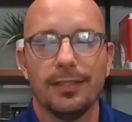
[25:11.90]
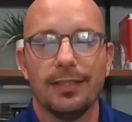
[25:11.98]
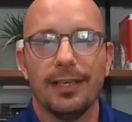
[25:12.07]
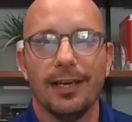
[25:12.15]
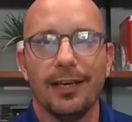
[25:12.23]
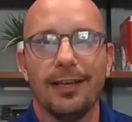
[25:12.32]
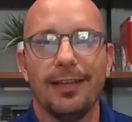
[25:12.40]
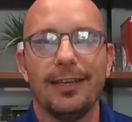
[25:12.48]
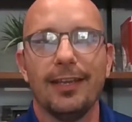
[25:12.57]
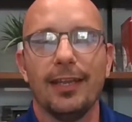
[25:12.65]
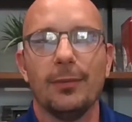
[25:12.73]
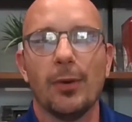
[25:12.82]

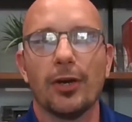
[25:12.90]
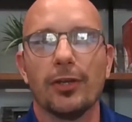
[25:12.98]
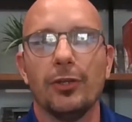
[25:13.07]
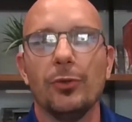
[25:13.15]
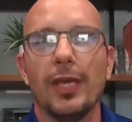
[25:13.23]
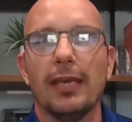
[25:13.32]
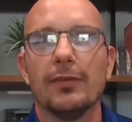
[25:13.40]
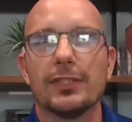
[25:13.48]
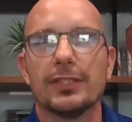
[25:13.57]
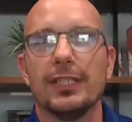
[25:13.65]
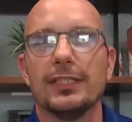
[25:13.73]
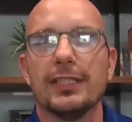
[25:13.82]
And Mark, you gave
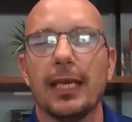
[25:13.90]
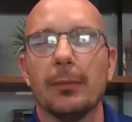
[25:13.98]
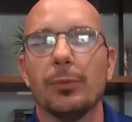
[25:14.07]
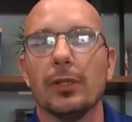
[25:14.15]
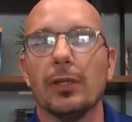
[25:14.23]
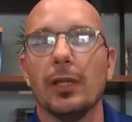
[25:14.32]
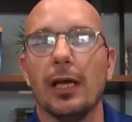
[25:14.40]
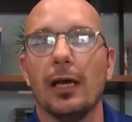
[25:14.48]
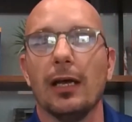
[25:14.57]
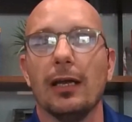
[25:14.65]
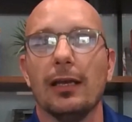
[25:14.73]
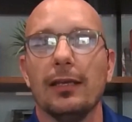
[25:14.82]
us an example
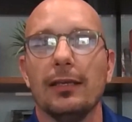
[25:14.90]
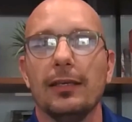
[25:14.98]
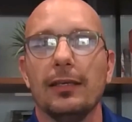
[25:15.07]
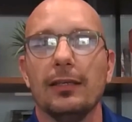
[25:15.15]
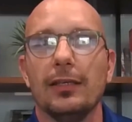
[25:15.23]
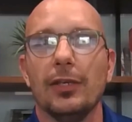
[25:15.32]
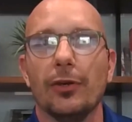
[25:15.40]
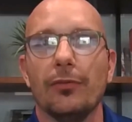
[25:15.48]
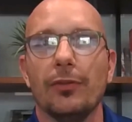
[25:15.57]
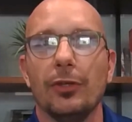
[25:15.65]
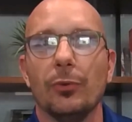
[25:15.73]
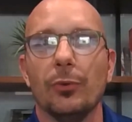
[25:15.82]
here in
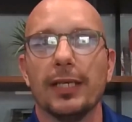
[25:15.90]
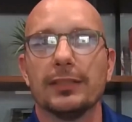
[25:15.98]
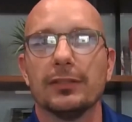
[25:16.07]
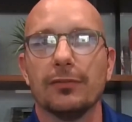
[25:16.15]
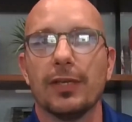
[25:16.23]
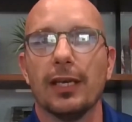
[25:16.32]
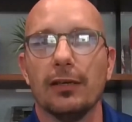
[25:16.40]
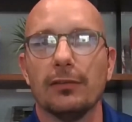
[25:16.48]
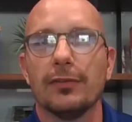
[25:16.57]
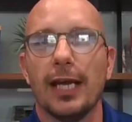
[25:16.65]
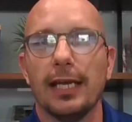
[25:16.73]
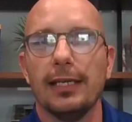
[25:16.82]
the US of
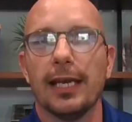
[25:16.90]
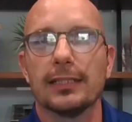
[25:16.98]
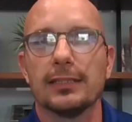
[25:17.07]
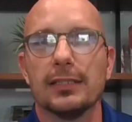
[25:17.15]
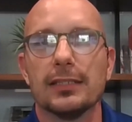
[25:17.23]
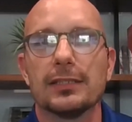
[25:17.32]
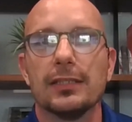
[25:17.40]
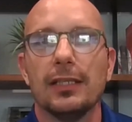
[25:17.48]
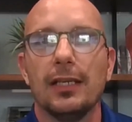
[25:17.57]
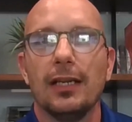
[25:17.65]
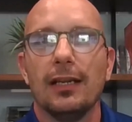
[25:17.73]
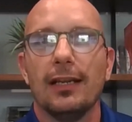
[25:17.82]
KaiNexus,
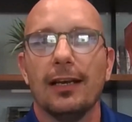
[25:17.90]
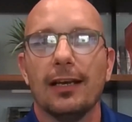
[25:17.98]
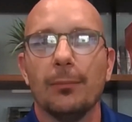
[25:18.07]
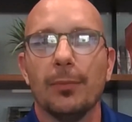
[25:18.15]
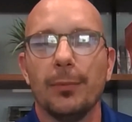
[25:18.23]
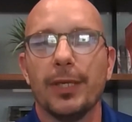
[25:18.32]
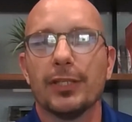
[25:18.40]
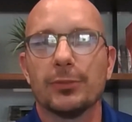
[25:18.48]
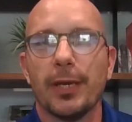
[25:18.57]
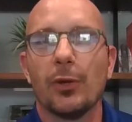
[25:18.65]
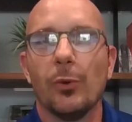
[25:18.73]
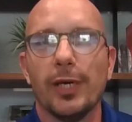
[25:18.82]
because
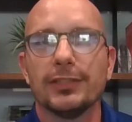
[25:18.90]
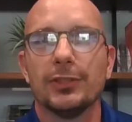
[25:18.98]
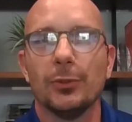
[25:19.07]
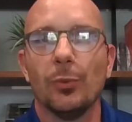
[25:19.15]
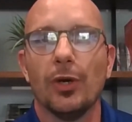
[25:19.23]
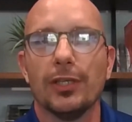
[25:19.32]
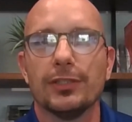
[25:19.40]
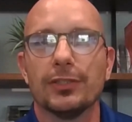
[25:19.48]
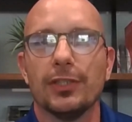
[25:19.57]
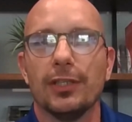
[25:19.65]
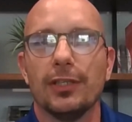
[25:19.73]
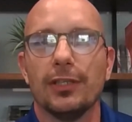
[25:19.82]
my question was
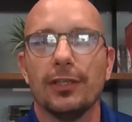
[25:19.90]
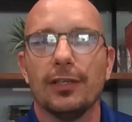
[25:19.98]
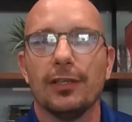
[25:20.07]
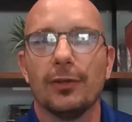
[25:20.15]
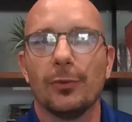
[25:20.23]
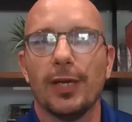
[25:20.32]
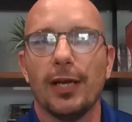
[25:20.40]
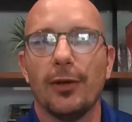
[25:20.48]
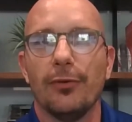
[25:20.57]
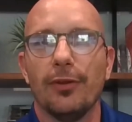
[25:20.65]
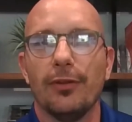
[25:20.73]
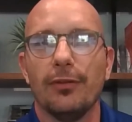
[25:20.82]

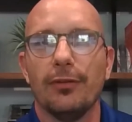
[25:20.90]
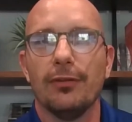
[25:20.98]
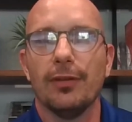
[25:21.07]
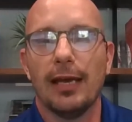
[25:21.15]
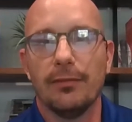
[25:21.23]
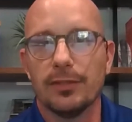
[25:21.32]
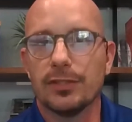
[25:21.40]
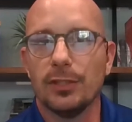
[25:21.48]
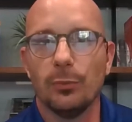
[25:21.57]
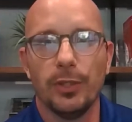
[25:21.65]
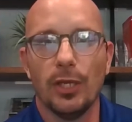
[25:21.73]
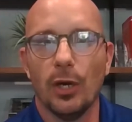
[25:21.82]
around, obviously
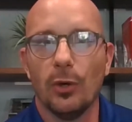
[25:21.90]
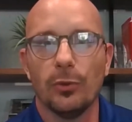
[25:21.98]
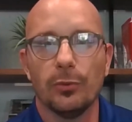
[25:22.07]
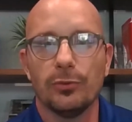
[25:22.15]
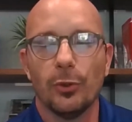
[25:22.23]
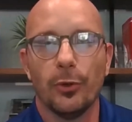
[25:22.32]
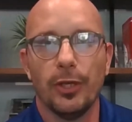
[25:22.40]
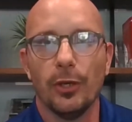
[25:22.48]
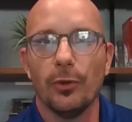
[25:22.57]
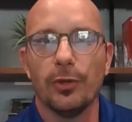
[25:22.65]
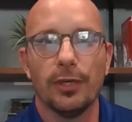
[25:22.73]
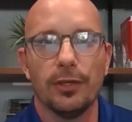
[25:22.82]
we know
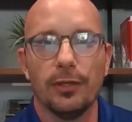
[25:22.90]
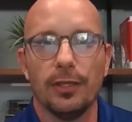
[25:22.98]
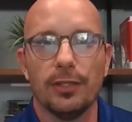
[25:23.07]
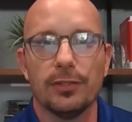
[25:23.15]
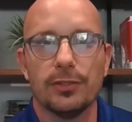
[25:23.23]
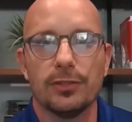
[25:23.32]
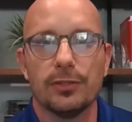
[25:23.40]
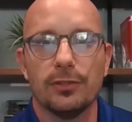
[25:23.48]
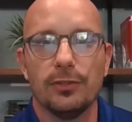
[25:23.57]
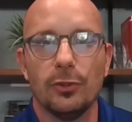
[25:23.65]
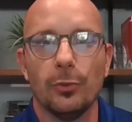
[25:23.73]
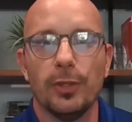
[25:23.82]
Toyota is
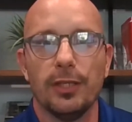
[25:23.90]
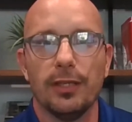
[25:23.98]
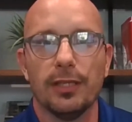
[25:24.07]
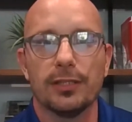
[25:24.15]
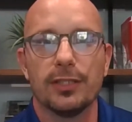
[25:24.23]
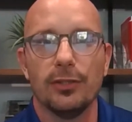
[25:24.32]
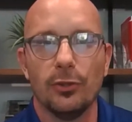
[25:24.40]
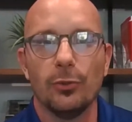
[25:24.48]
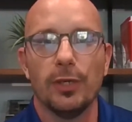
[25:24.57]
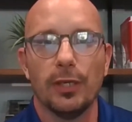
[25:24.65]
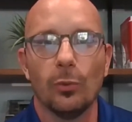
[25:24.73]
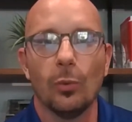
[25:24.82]
doing this and
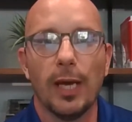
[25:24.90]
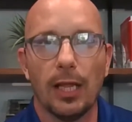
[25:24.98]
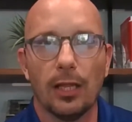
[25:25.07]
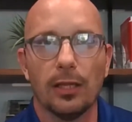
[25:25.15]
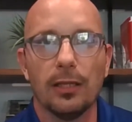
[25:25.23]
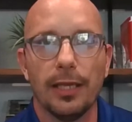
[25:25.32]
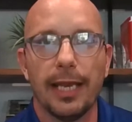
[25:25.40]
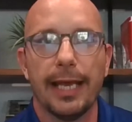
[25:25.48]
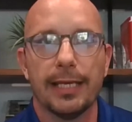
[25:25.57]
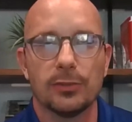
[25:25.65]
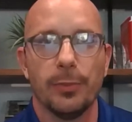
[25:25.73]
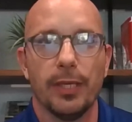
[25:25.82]
doing it well,
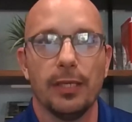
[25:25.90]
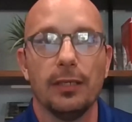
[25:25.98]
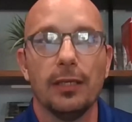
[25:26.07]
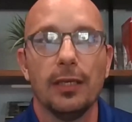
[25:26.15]
has been.